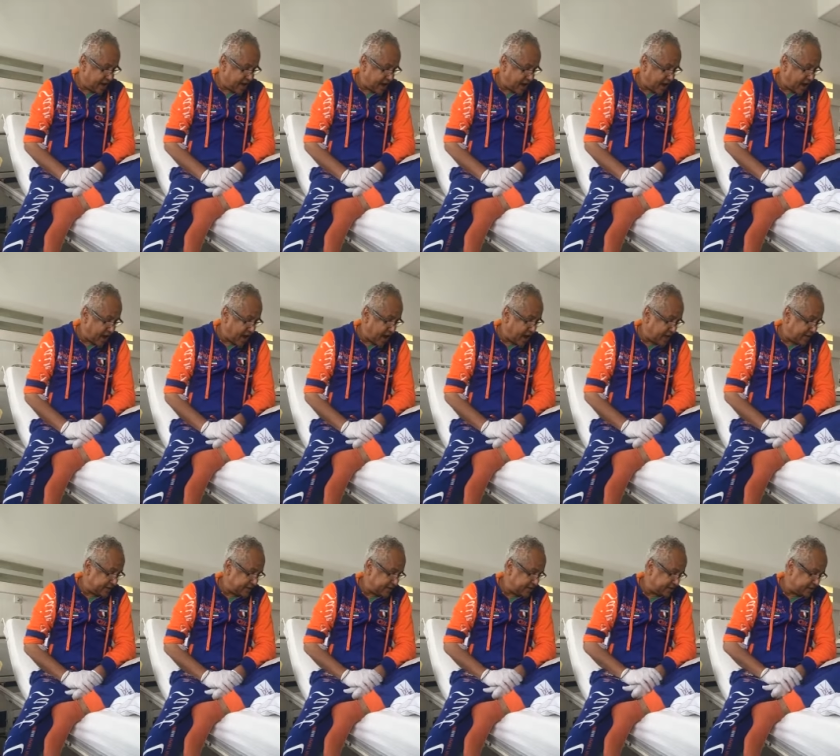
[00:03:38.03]

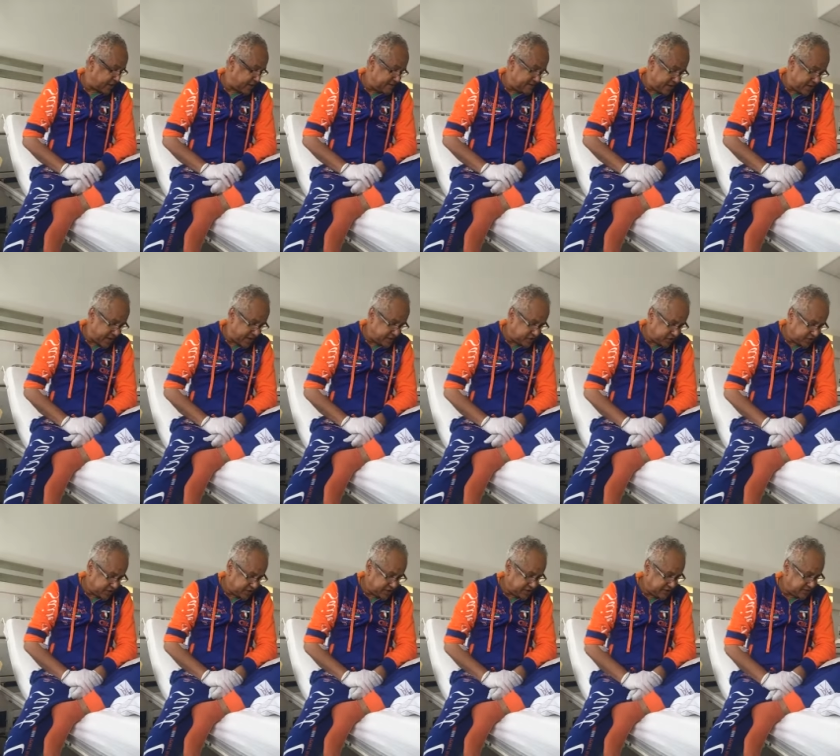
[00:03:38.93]
R is
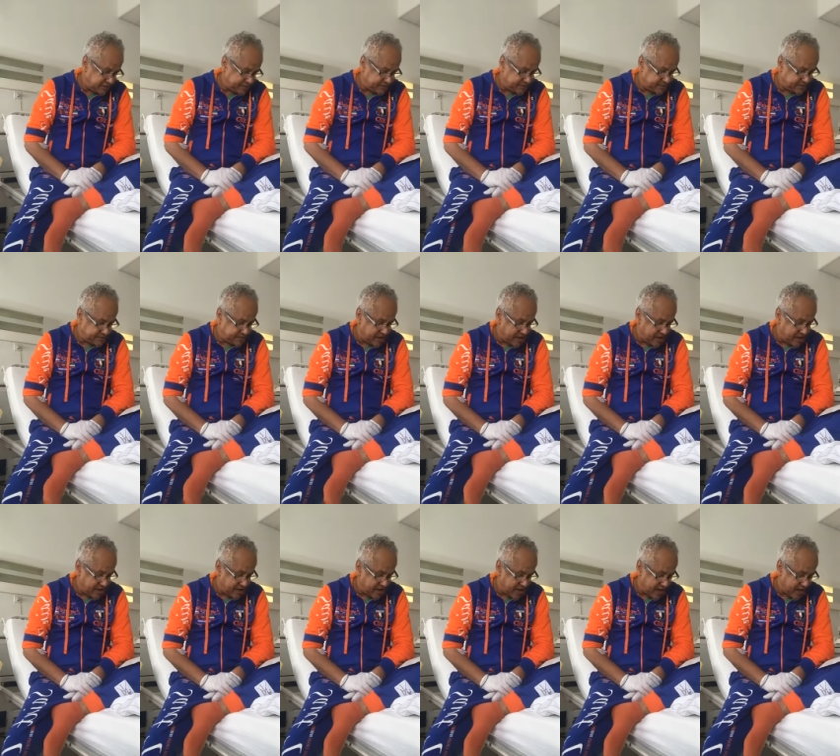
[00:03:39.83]
animation,
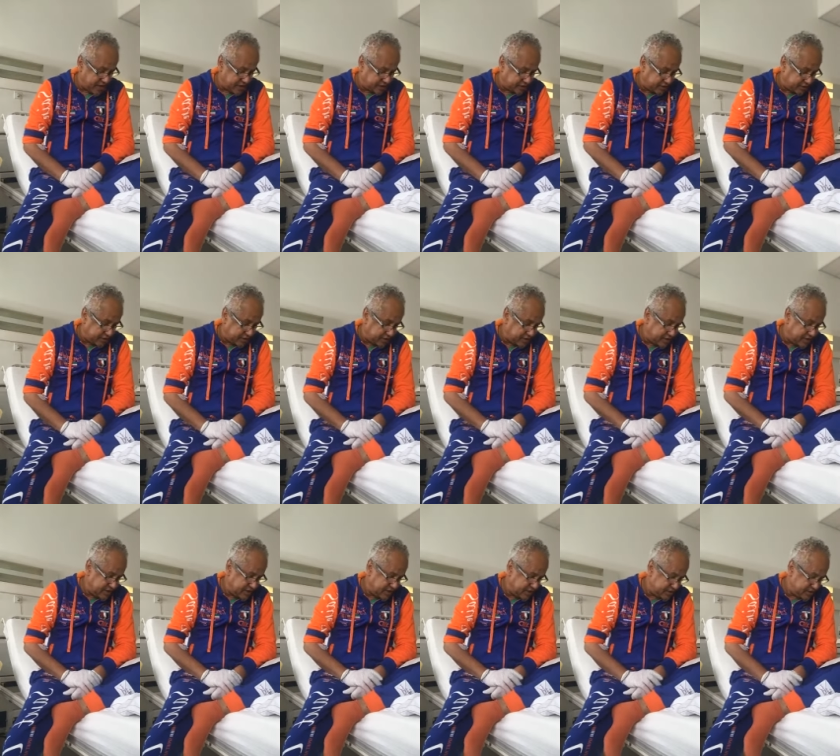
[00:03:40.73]

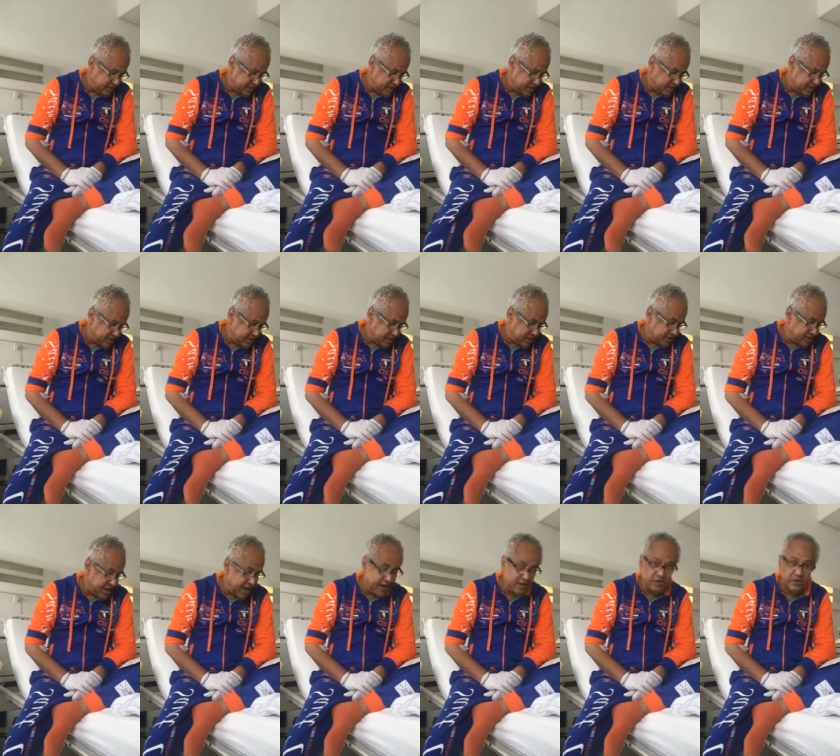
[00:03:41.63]
activity,
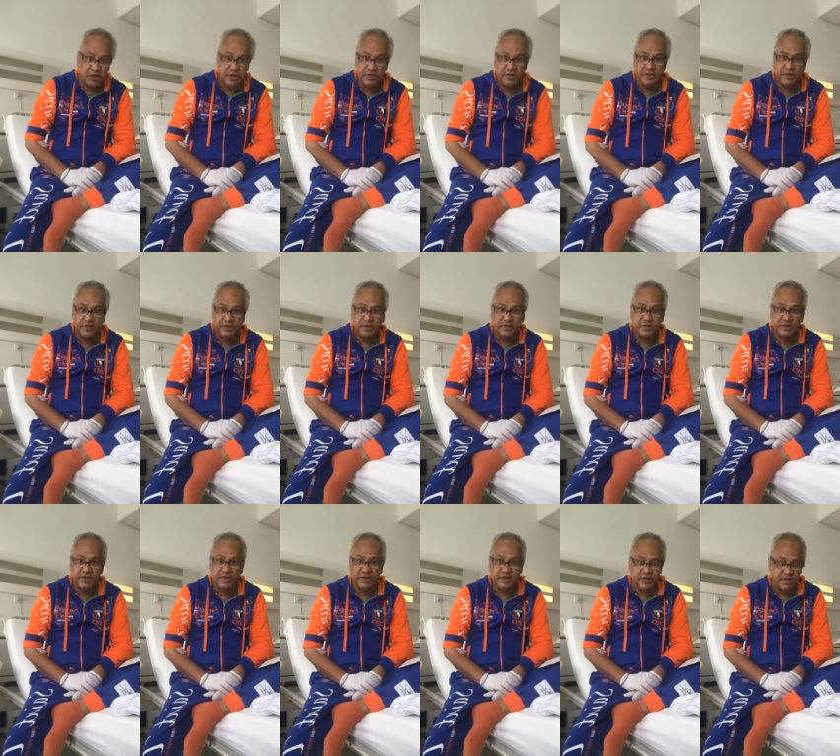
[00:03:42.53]
nation
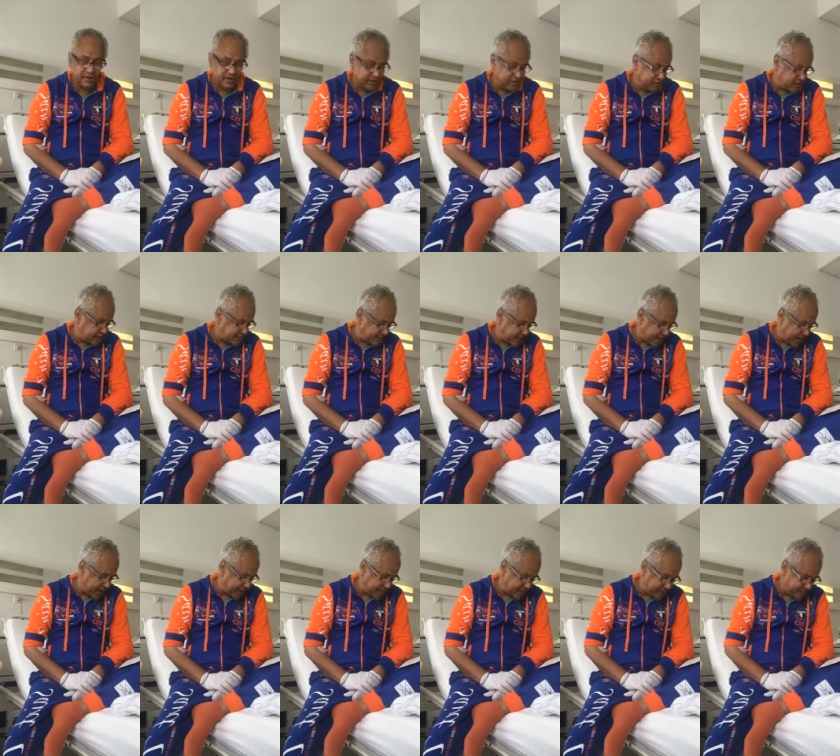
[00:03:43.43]
in this
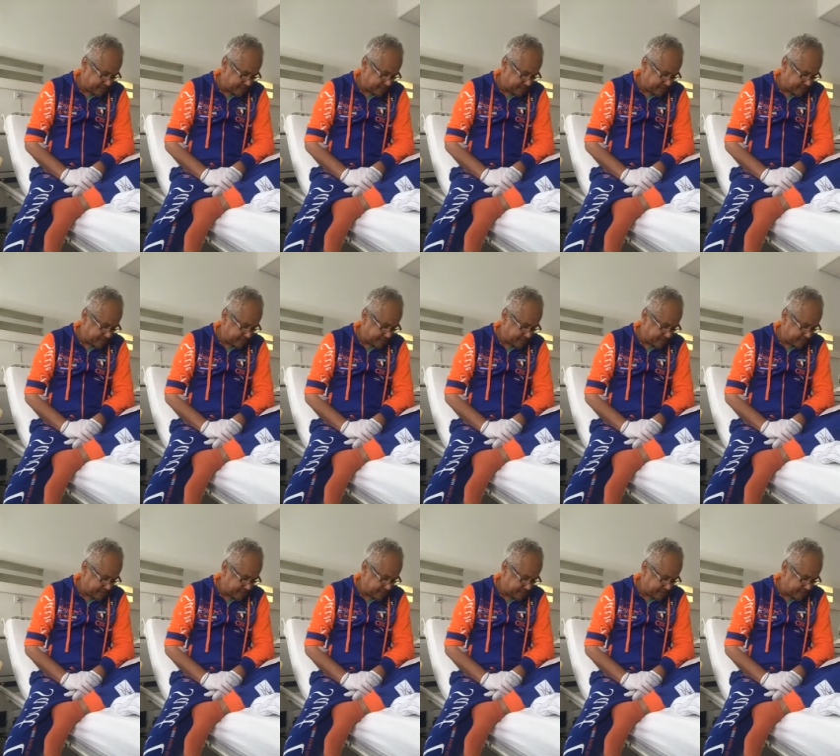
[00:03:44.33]
planet.